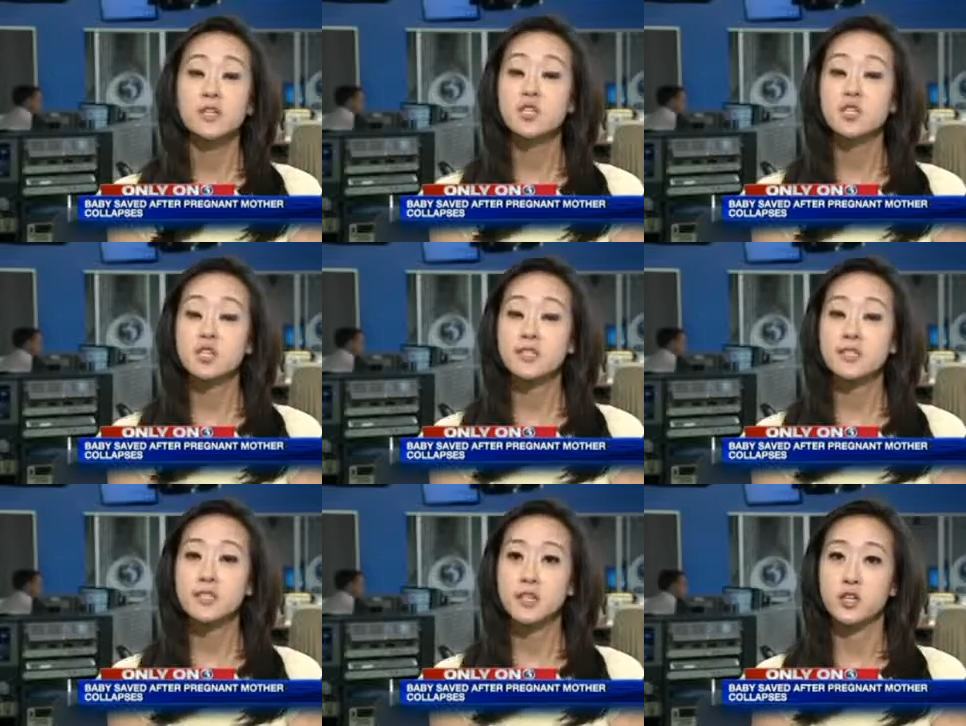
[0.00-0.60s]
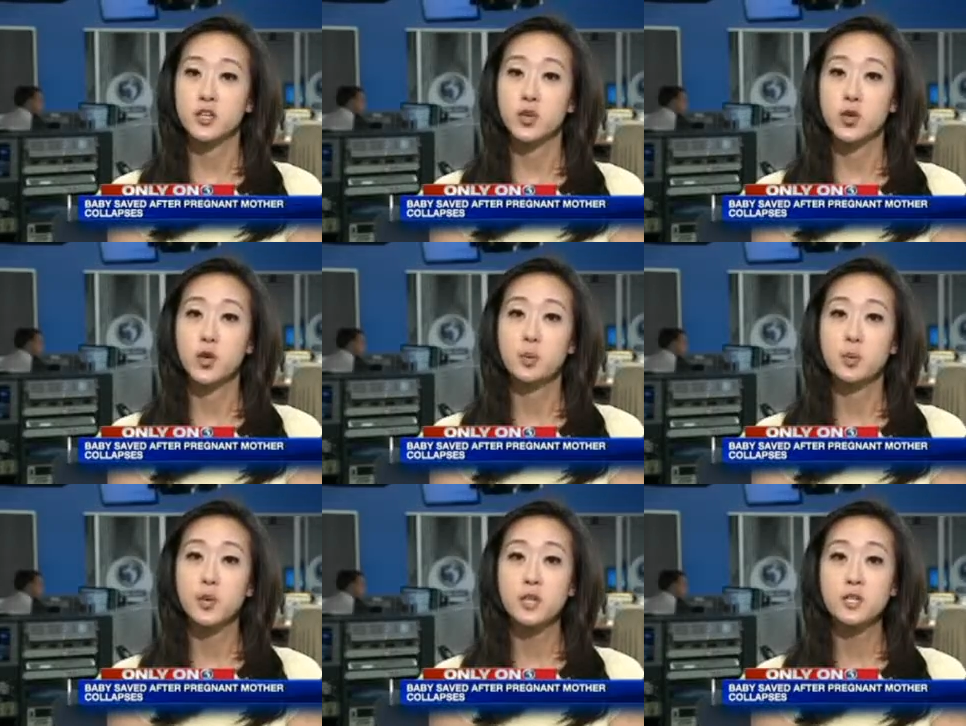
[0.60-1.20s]
Legesse in her
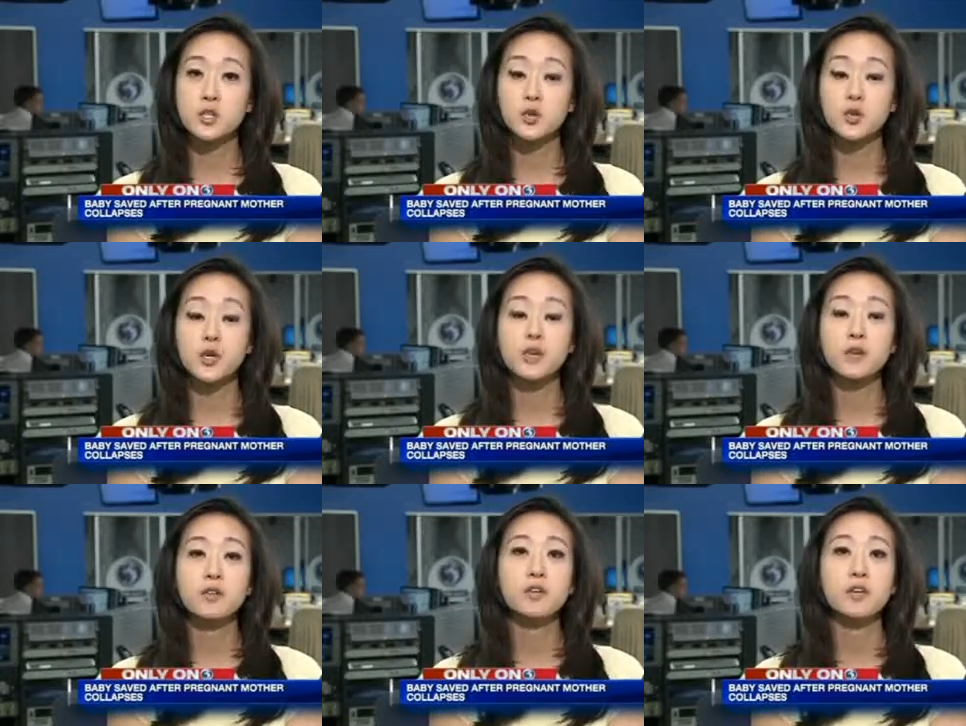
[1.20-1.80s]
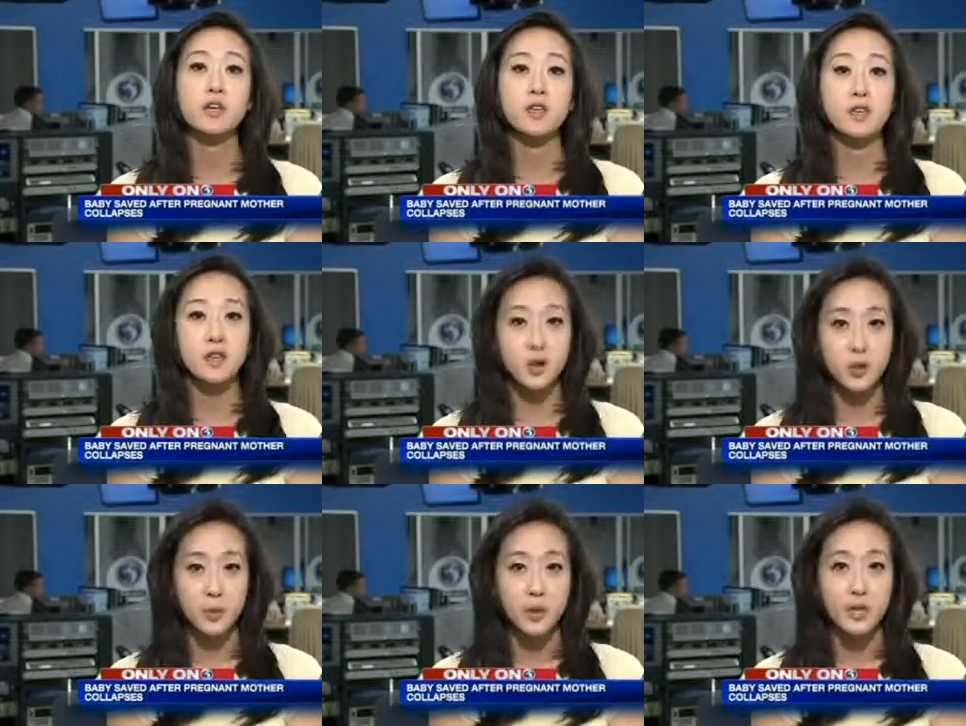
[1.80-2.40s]
home country of
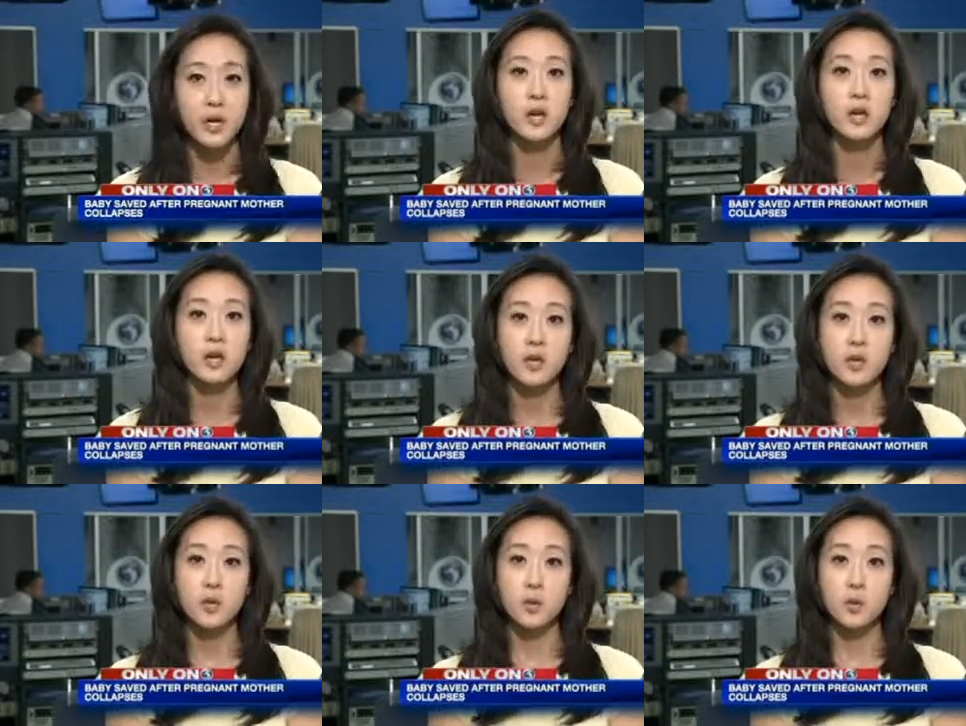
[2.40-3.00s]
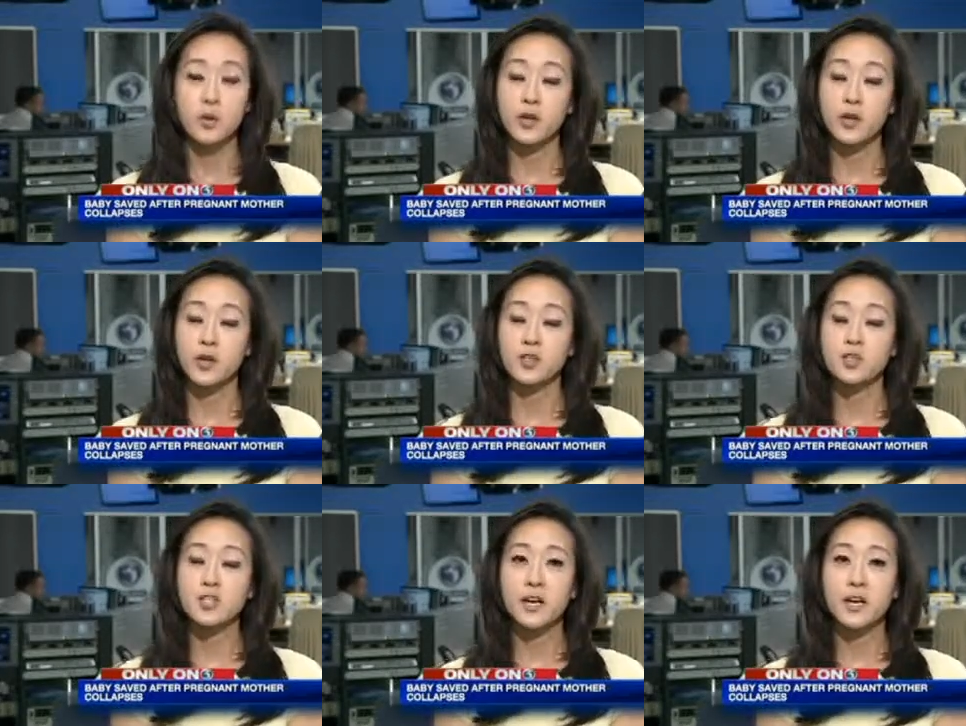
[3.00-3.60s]
Ethiopia. Reporting
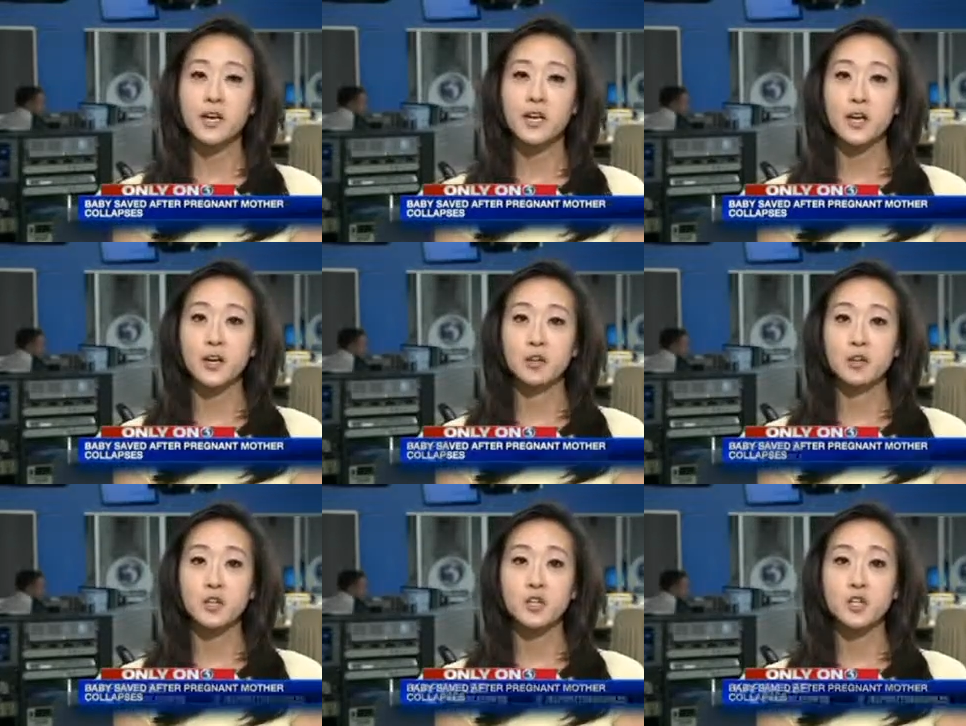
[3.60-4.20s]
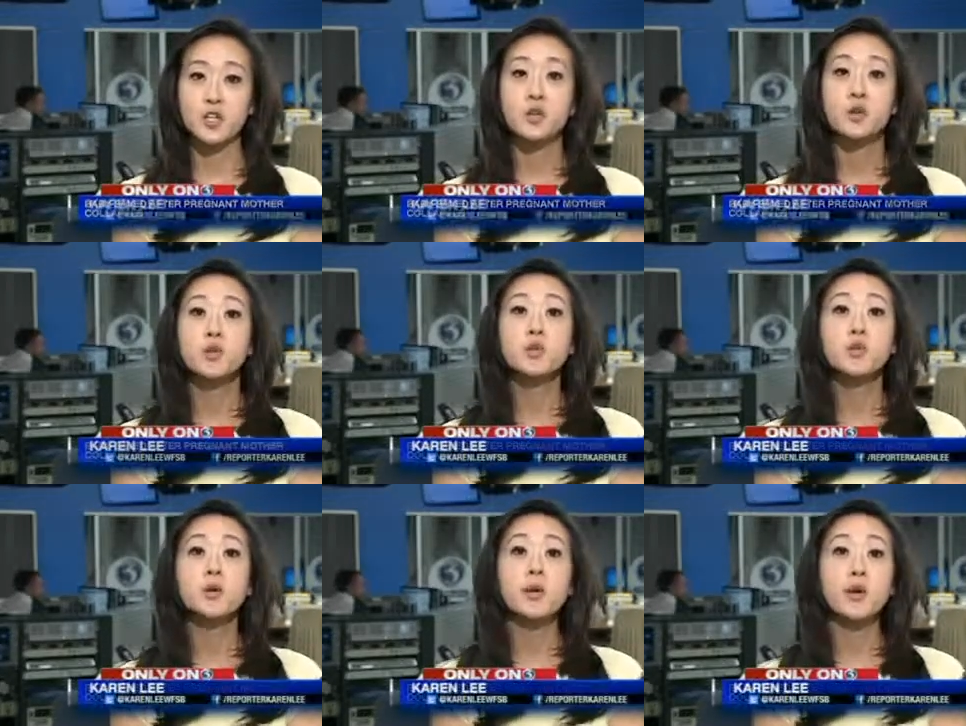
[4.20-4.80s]
on your side, Karen Lee, Channel
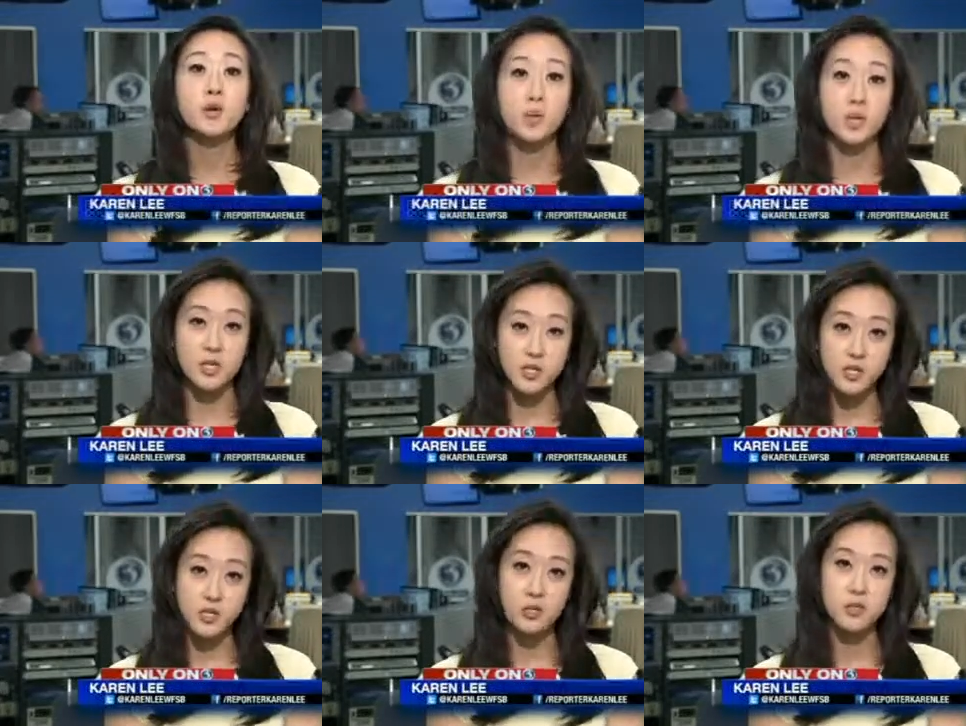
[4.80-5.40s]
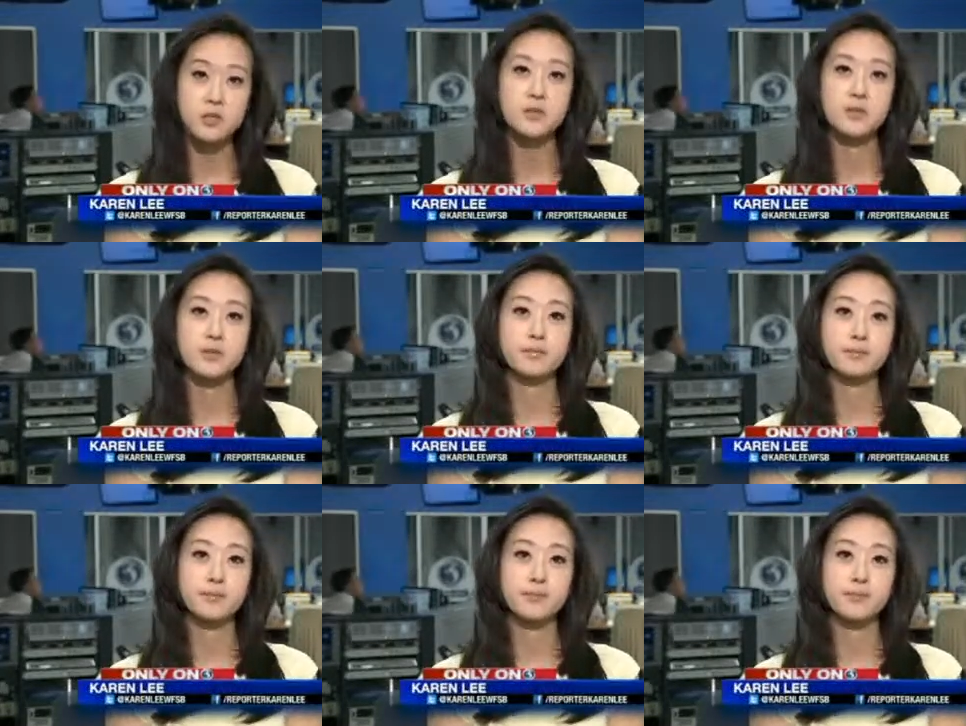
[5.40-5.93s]
3 Eyewitness News.